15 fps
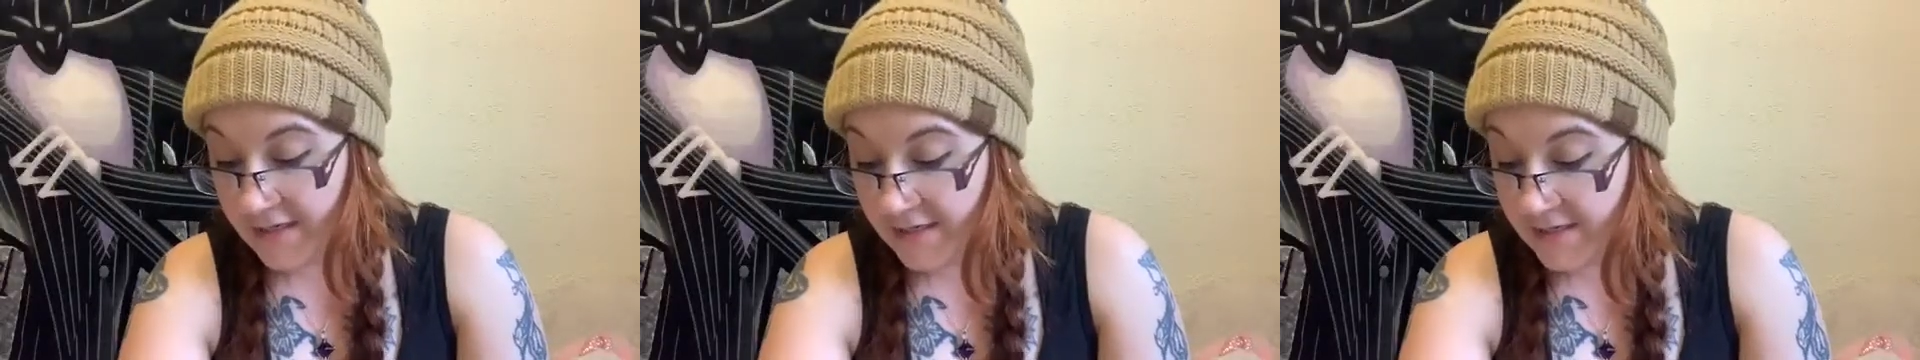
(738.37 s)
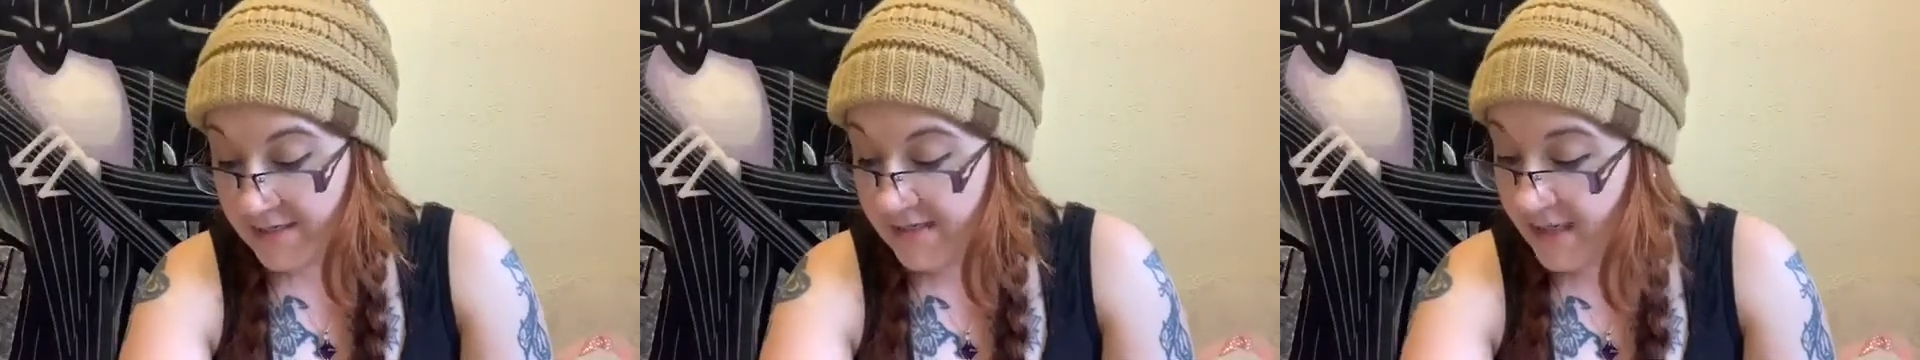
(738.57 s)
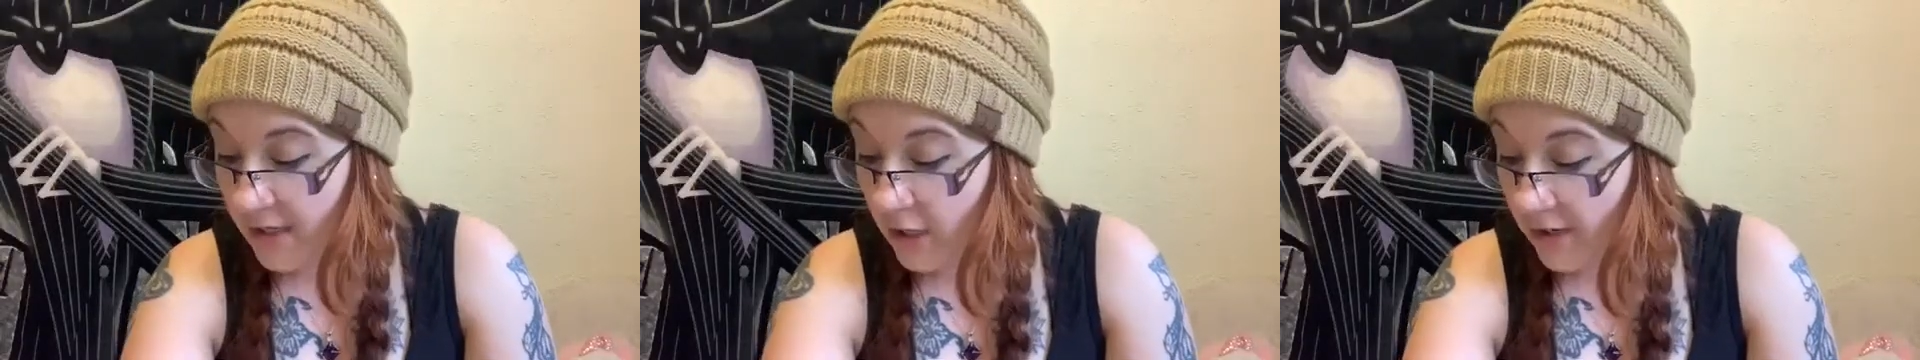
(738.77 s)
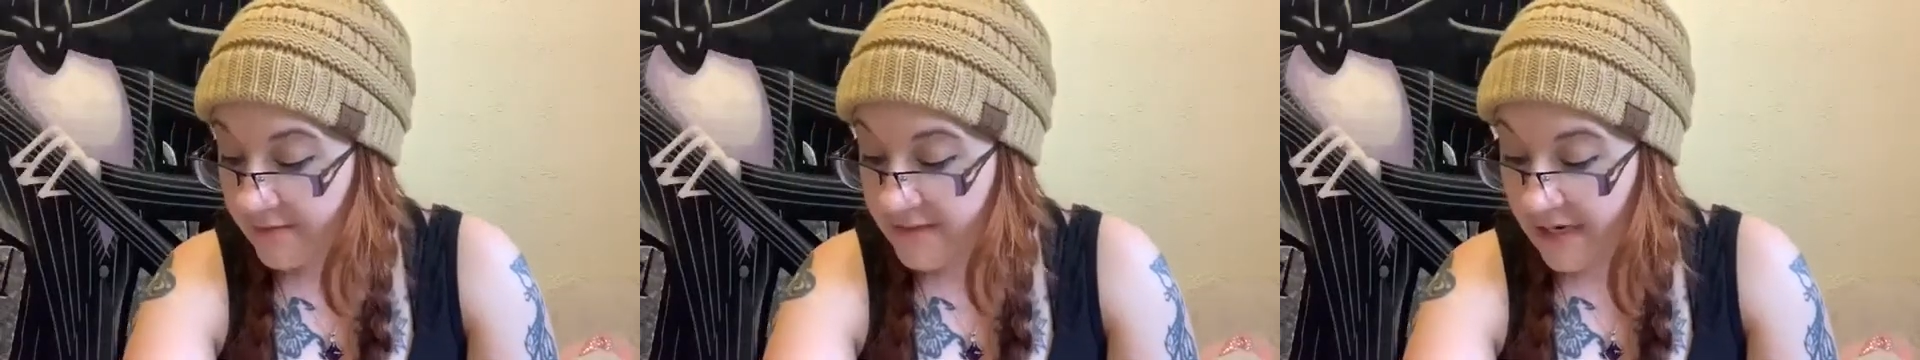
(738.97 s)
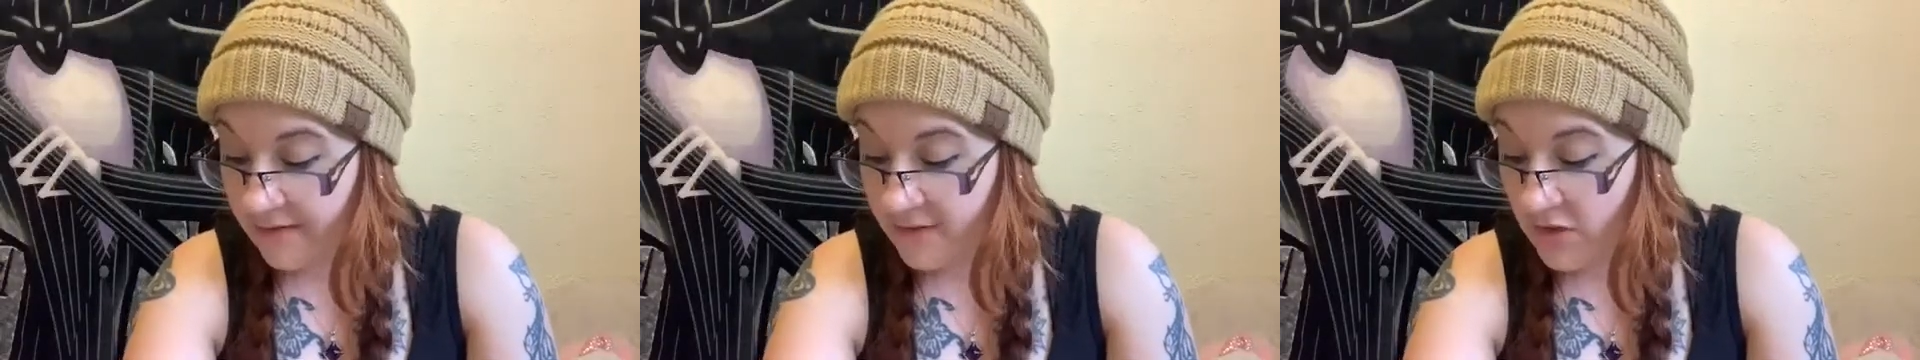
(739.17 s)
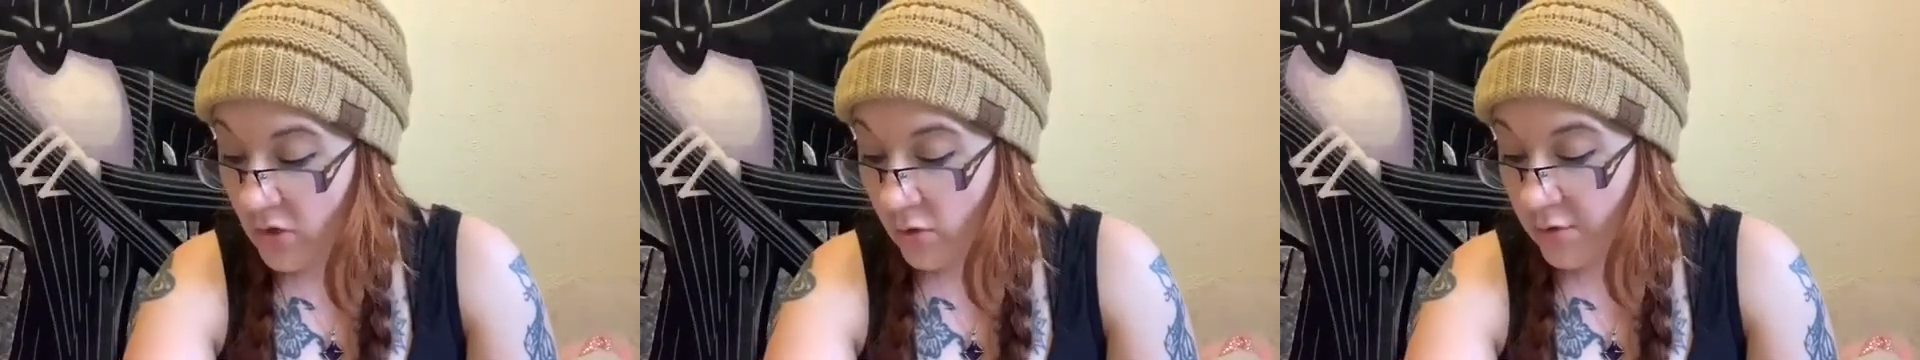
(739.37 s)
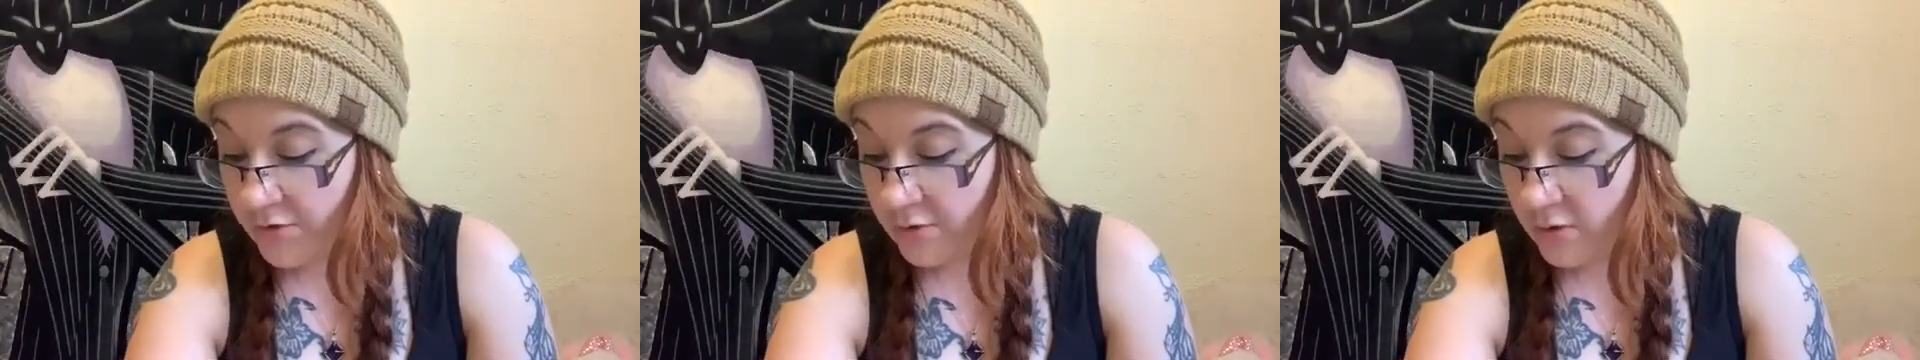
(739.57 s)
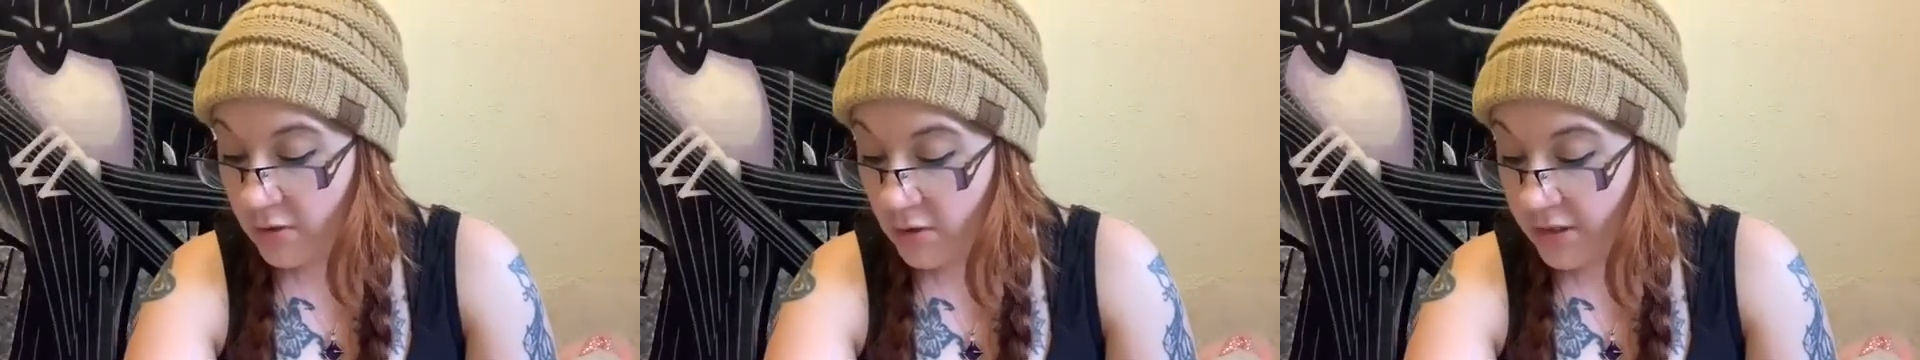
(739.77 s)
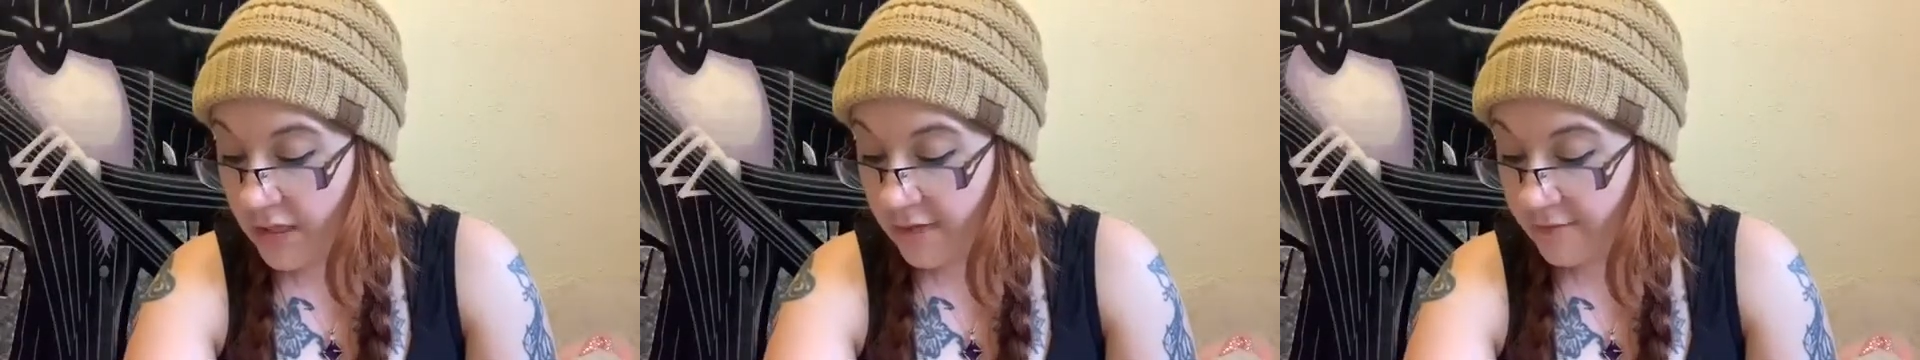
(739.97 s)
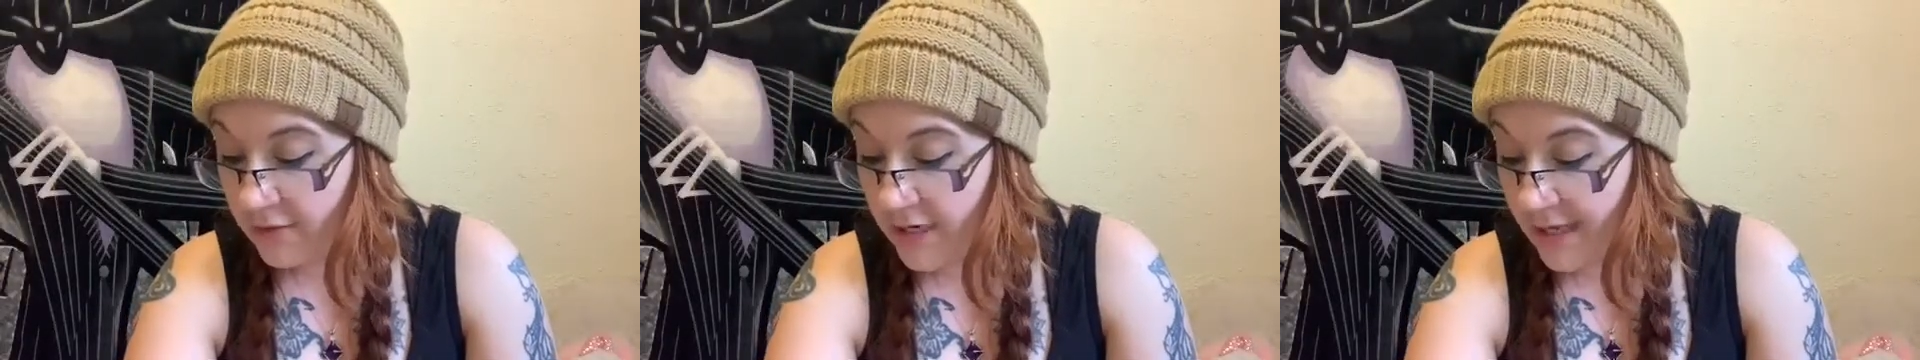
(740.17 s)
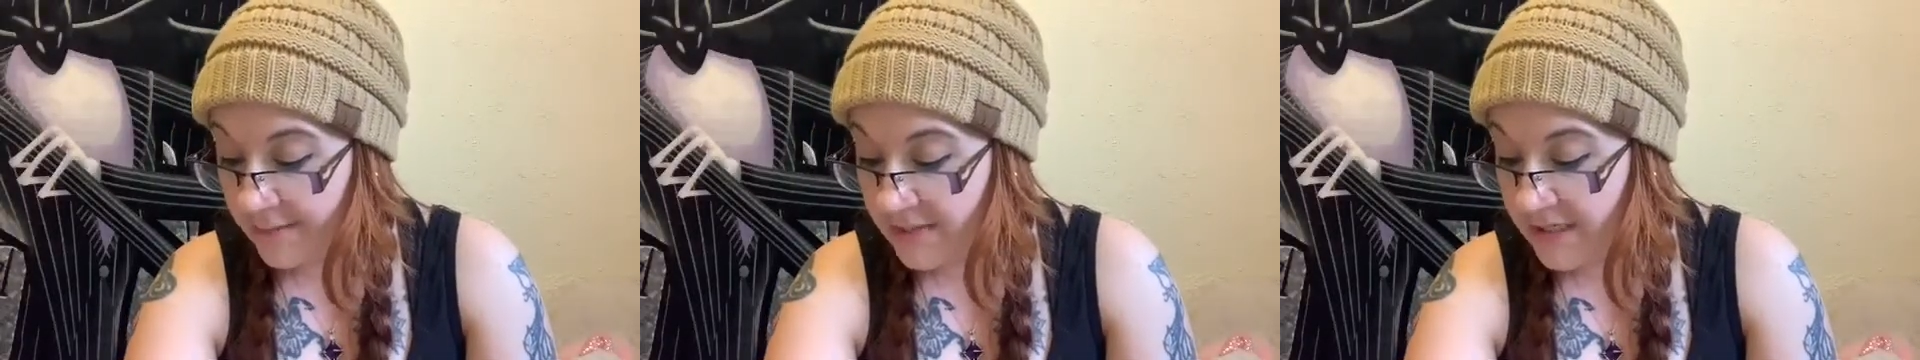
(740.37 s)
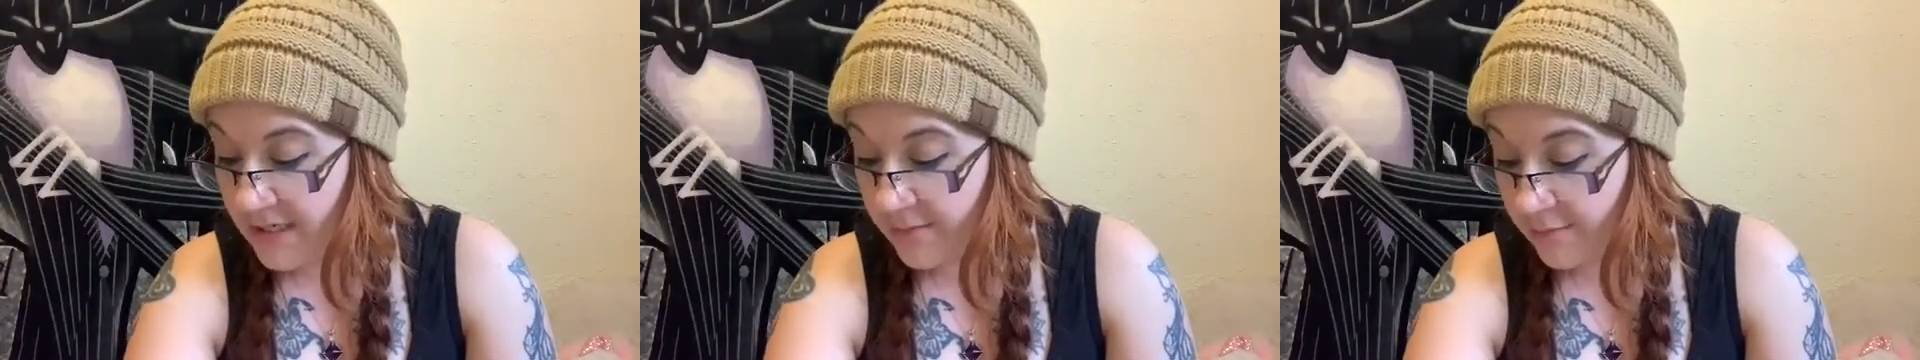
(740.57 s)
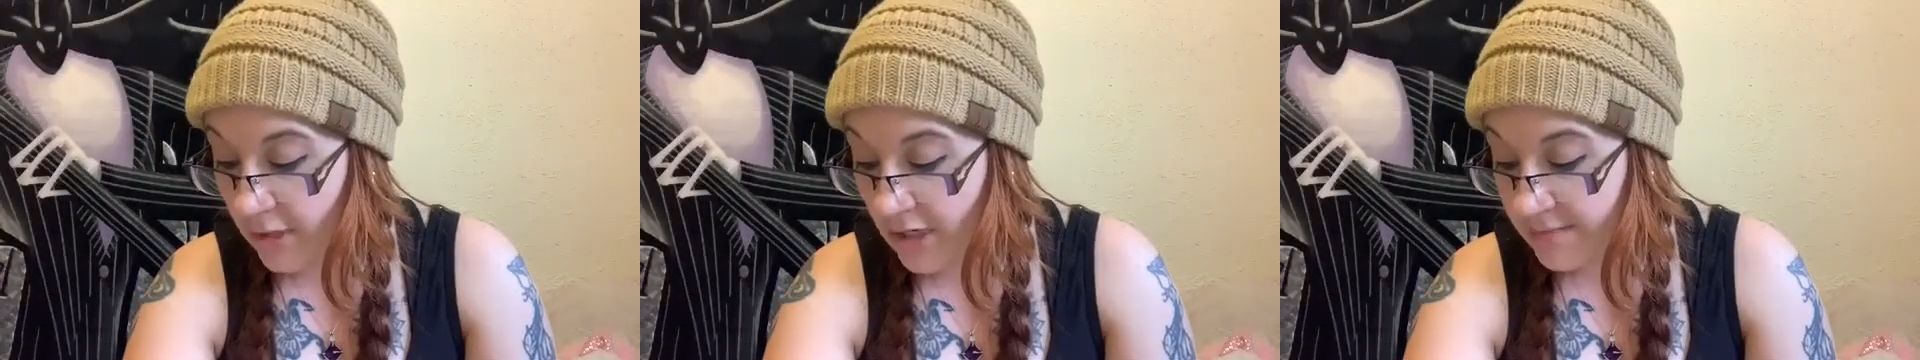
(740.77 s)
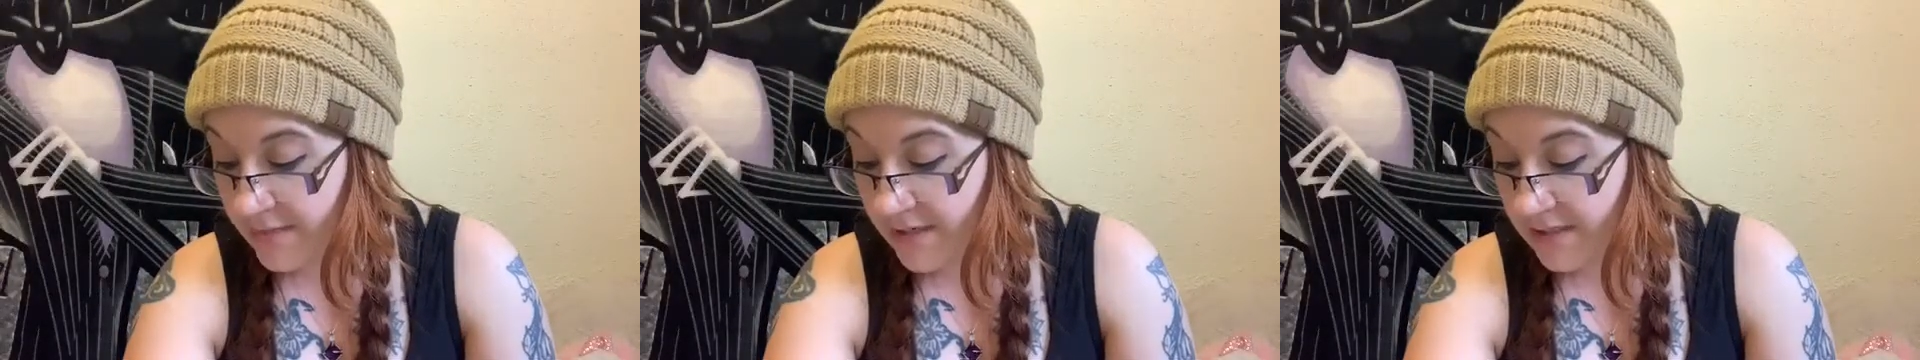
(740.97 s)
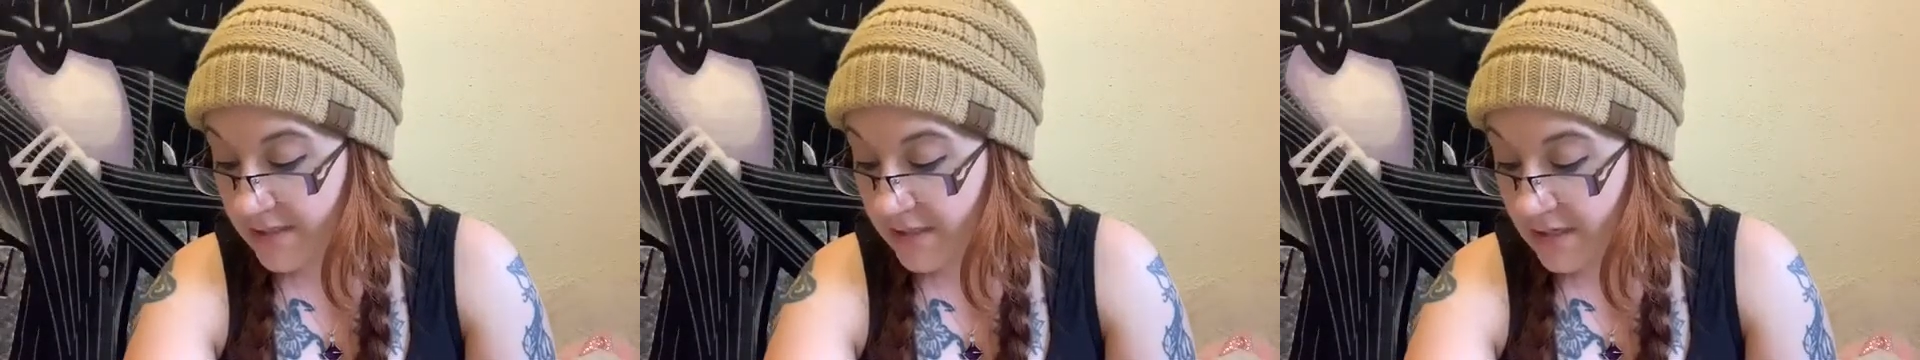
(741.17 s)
set off down the corridor looking for an empty compartment,